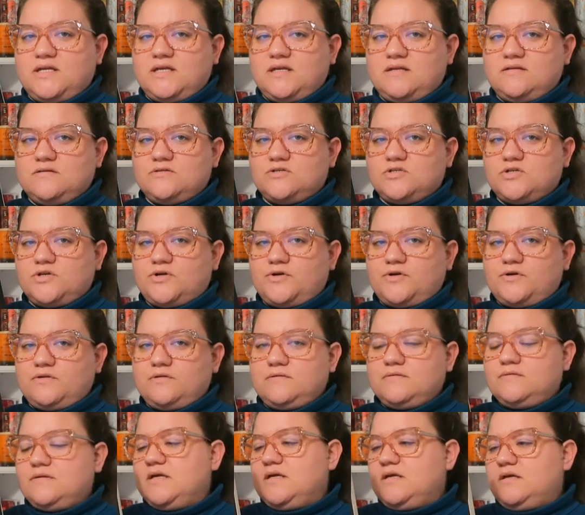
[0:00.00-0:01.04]
can
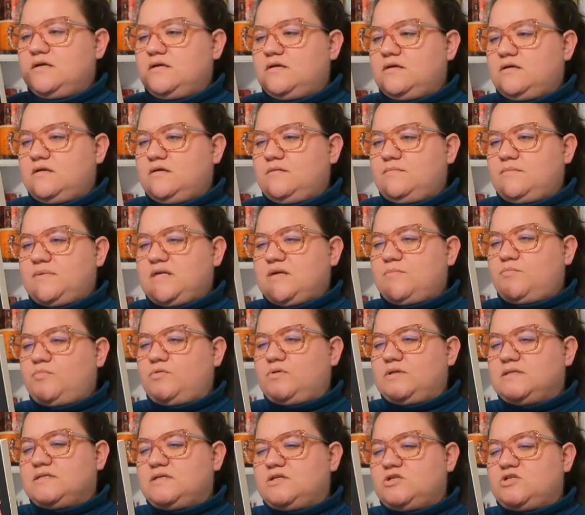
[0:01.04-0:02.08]
turn
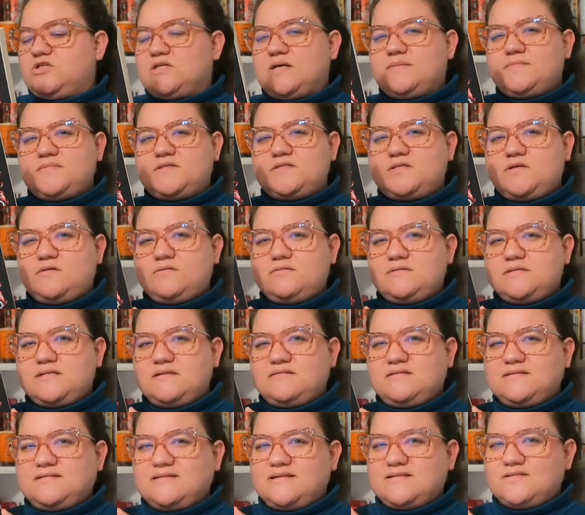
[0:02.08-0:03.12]
people into gemstones. I
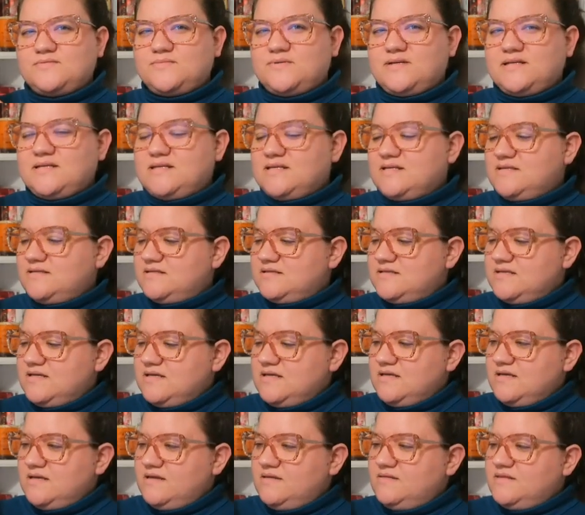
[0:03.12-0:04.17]
think that's what it is.
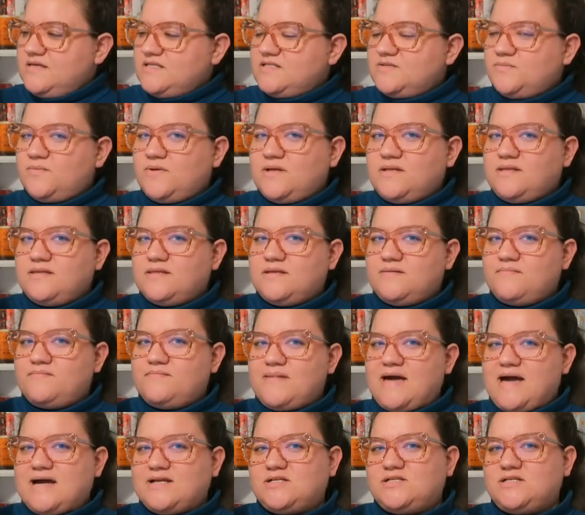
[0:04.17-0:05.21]
This one, the
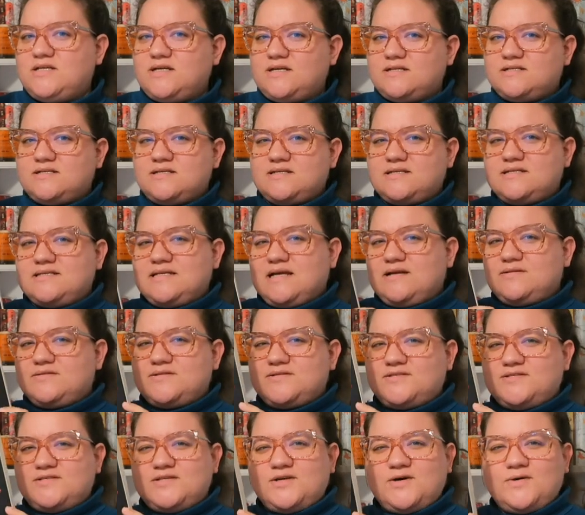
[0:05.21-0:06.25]
magic just sounds
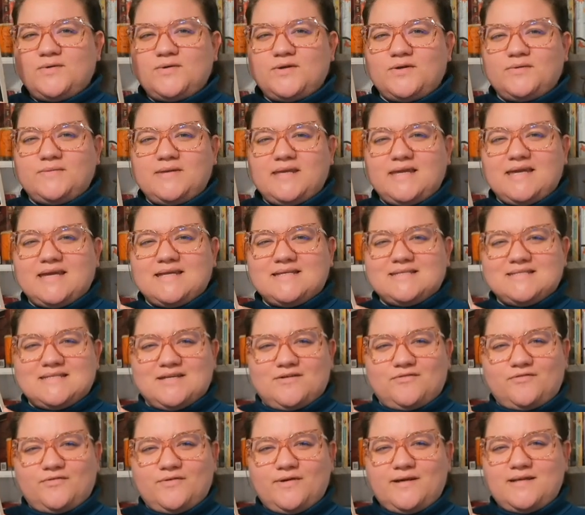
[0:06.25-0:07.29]
so unique and
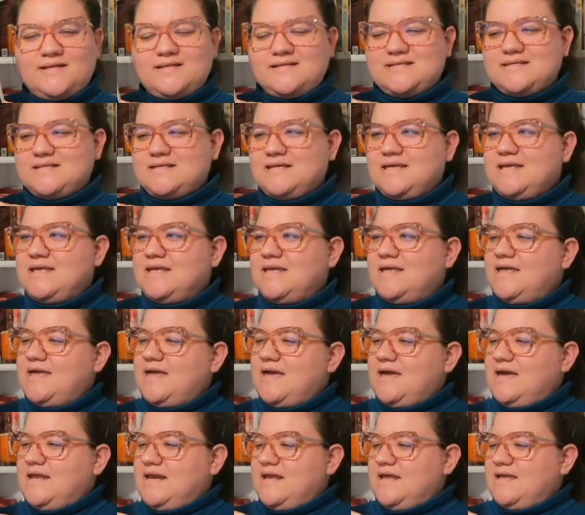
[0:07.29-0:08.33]
different.
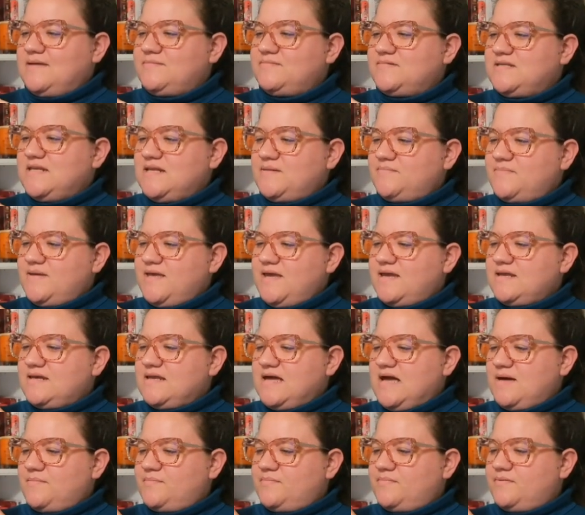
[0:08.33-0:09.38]
And I did pick it
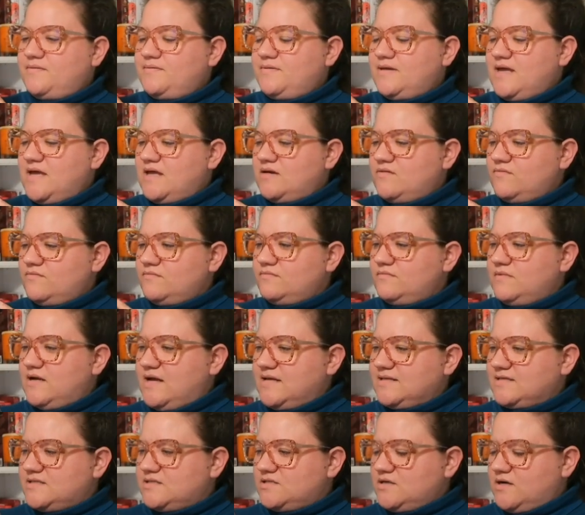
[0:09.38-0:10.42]
up and
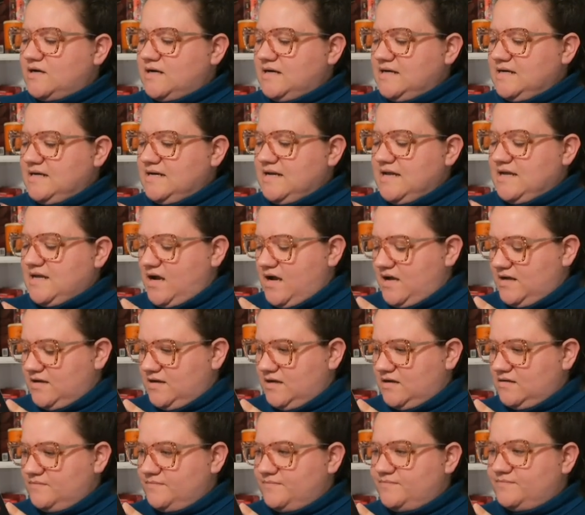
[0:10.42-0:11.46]
I started. I got
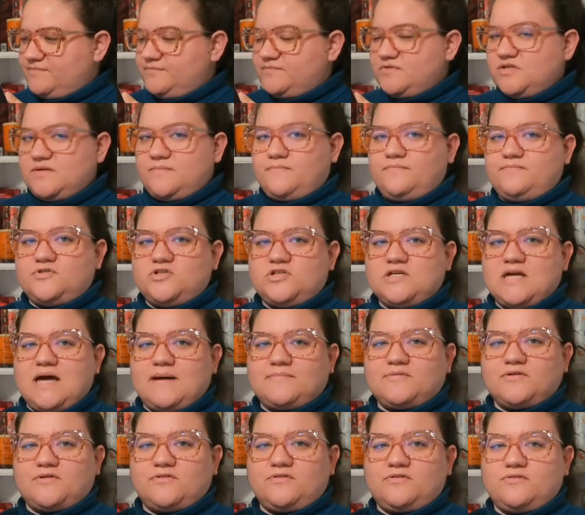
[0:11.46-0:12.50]
on to
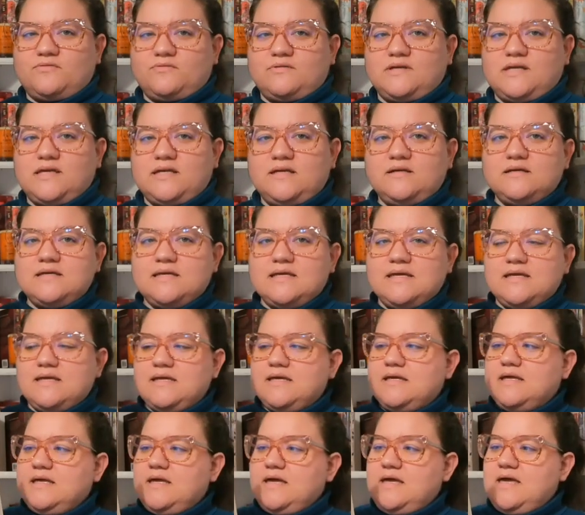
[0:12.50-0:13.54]
chapter 3.
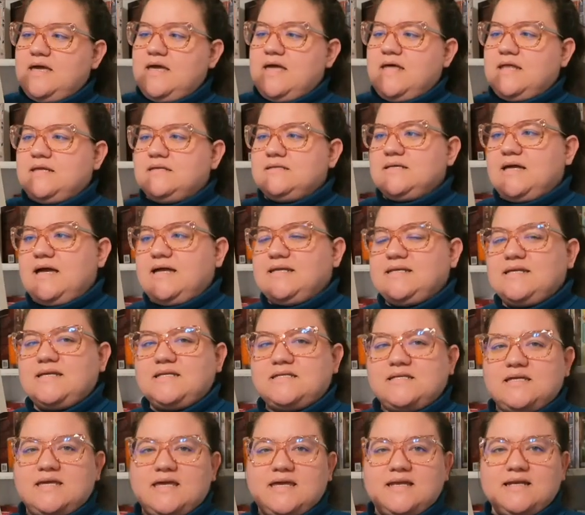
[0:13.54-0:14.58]
And I need
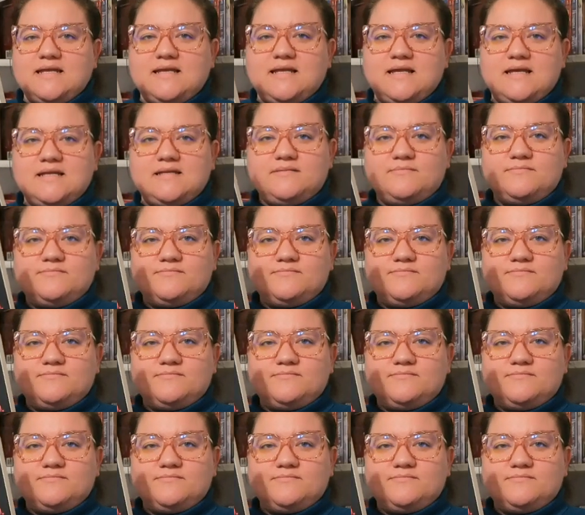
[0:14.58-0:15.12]
to get it